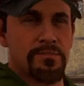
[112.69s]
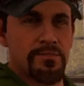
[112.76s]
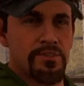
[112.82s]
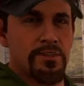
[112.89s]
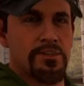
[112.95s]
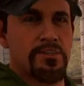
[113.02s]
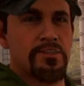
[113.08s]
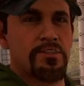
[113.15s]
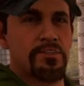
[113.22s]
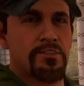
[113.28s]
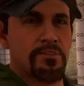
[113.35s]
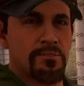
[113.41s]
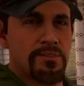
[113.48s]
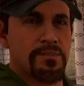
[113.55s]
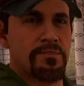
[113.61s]
I'm just
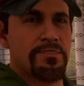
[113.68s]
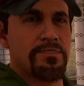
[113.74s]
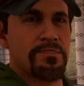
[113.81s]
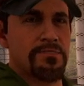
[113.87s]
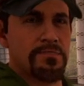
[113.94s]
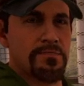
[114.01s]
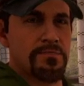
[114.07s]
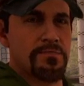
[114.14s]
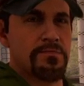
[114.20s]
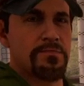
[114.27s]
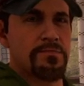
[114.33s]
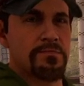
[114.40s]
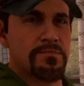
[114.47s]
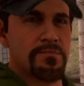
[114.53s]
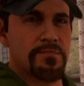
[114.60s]
doing me,
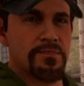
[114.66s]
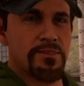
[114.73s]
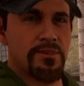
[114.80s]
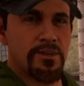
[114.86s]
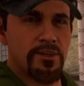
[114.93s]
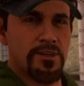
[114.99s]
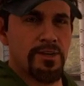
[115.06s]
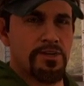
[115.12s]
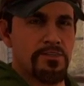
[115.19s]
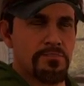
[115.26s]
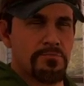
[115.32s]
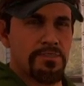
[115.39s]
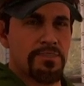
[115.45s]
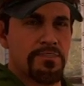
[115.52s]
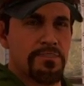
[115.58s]
collecting
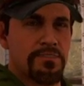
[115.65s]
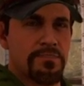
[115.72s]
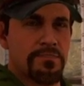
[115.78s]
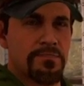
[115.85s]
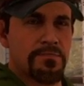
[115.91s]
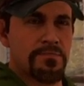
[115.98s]
piss.